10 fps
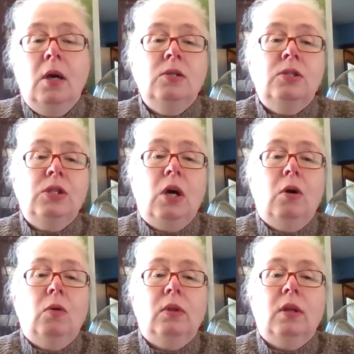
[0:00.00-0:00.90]

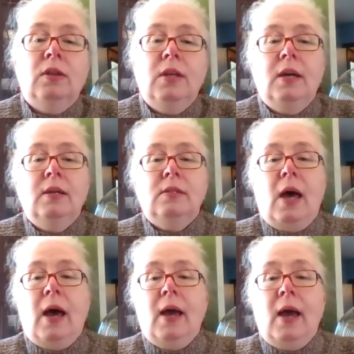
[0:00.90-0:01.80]
So the things
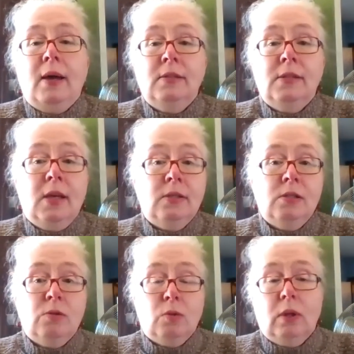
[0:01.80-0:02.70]
I
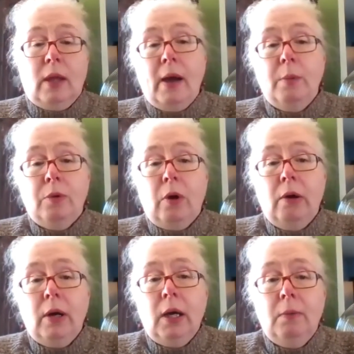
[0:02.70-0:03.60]
access through the
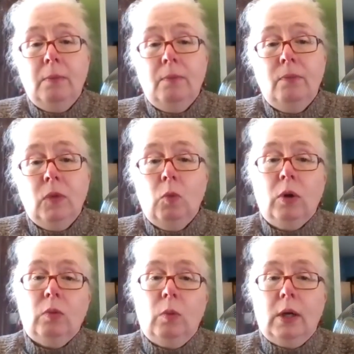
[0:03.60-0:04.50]
library
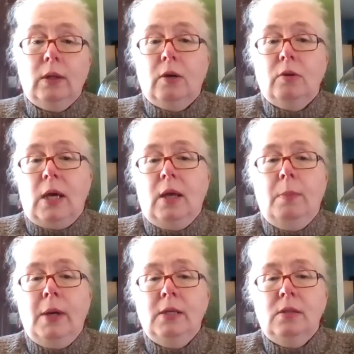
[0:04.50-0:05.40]
with one of their
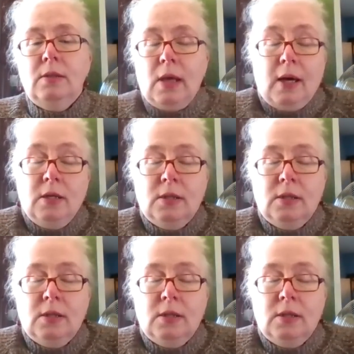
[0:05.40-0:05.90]
databases, I just